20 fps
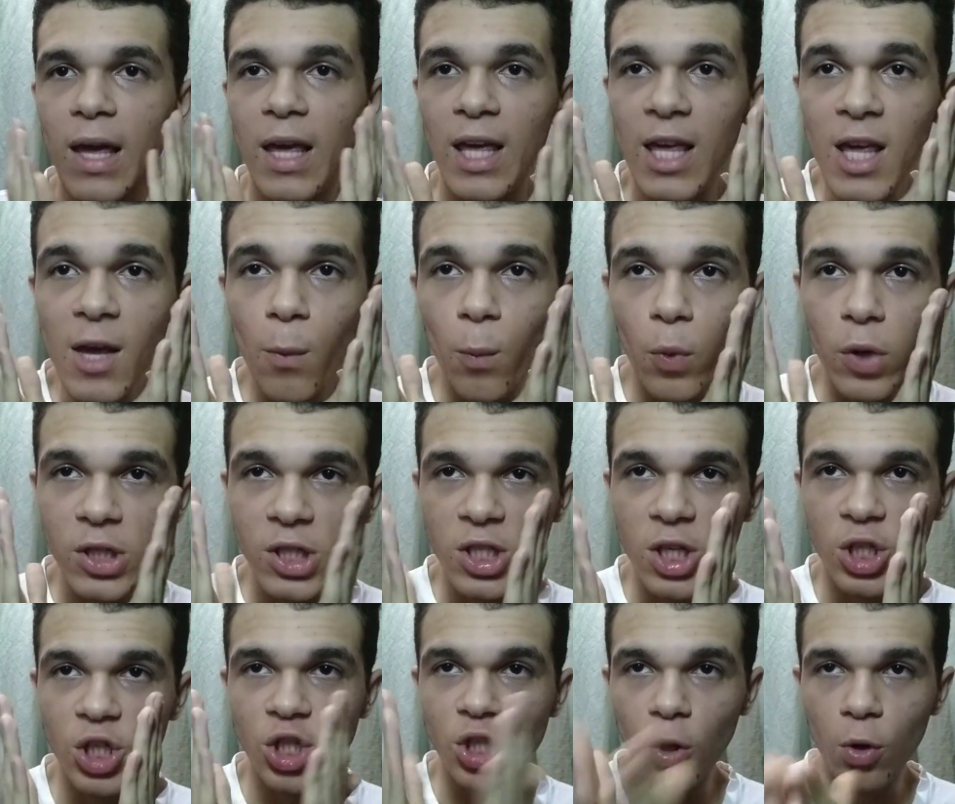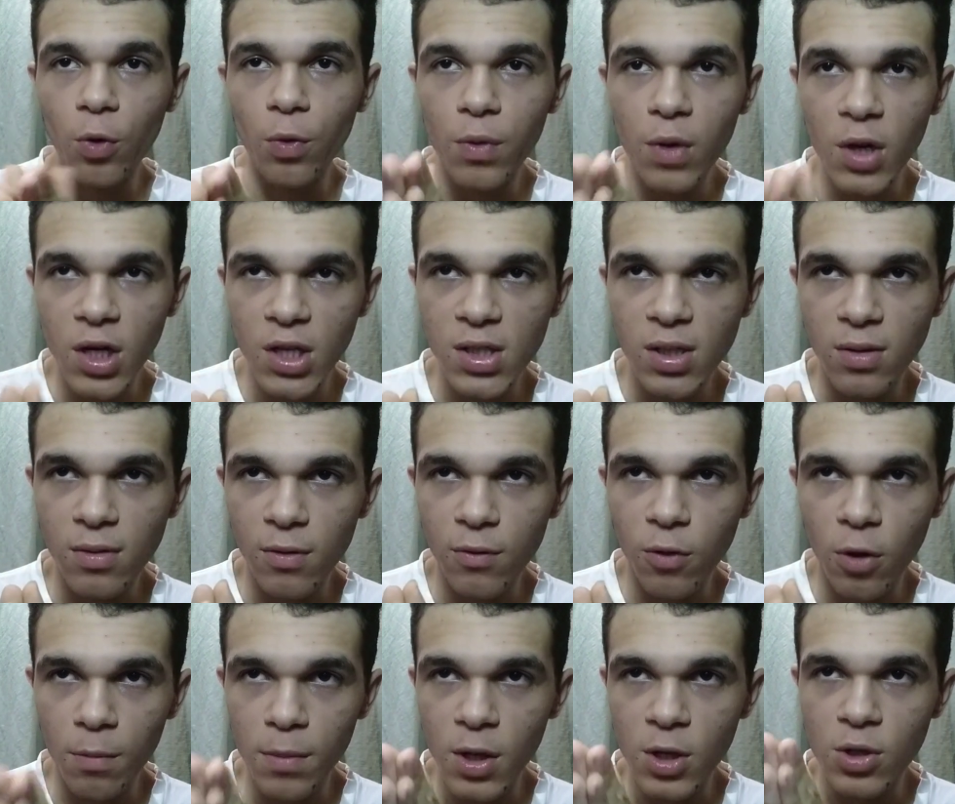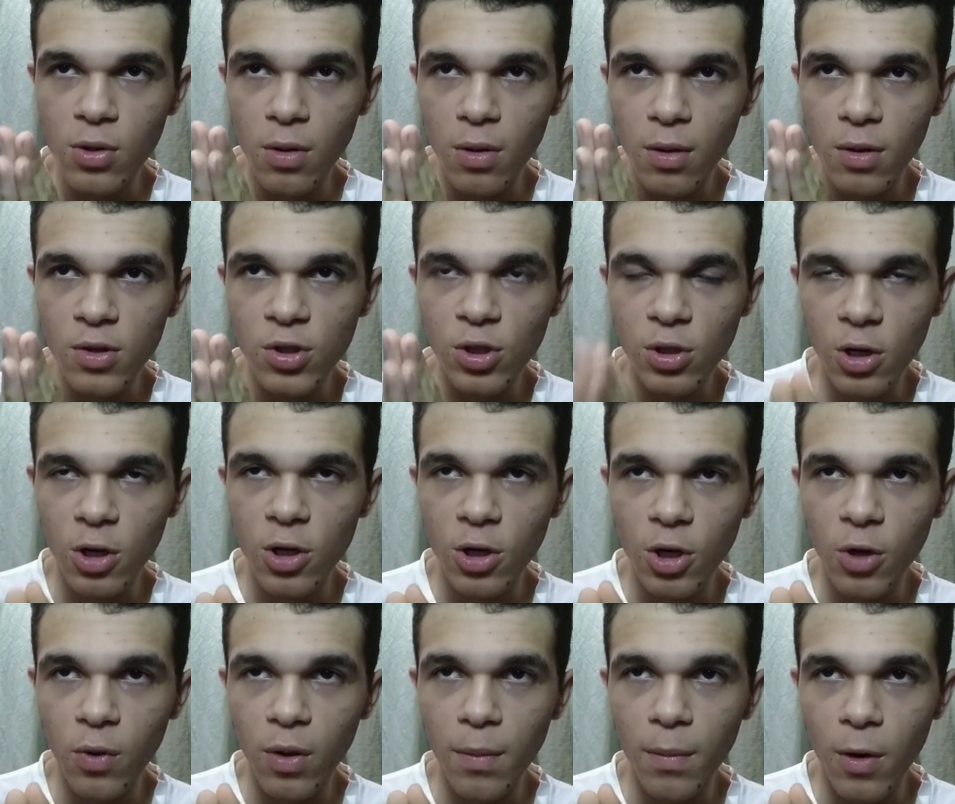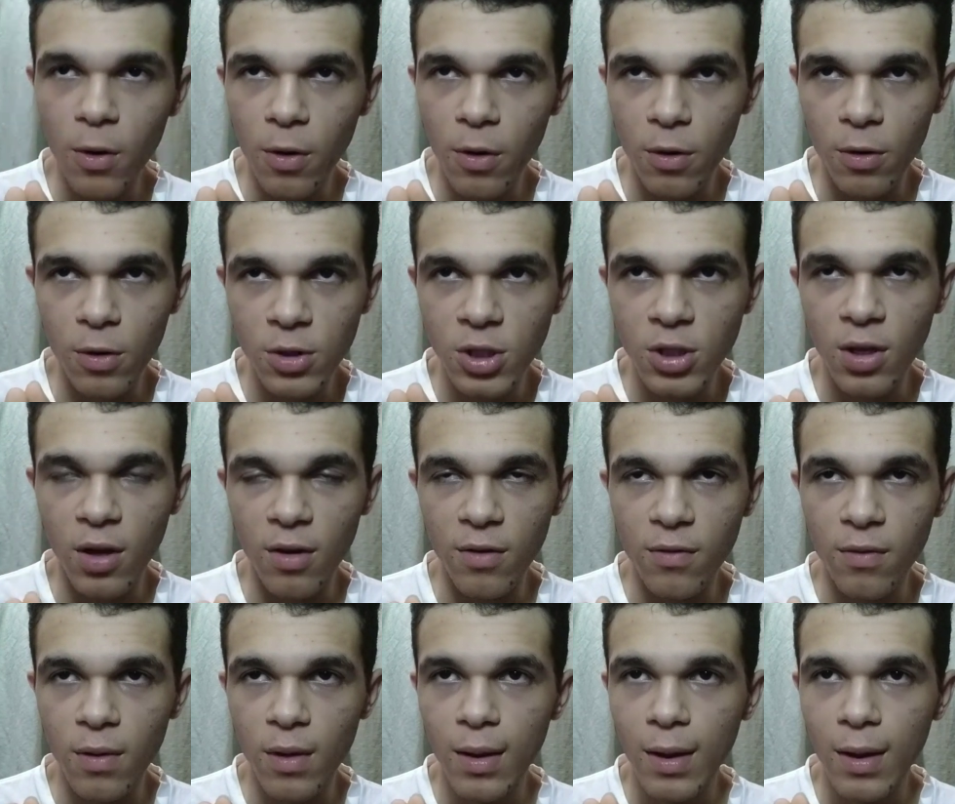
He was the sole reason for me to start doing Mario Kart stuff.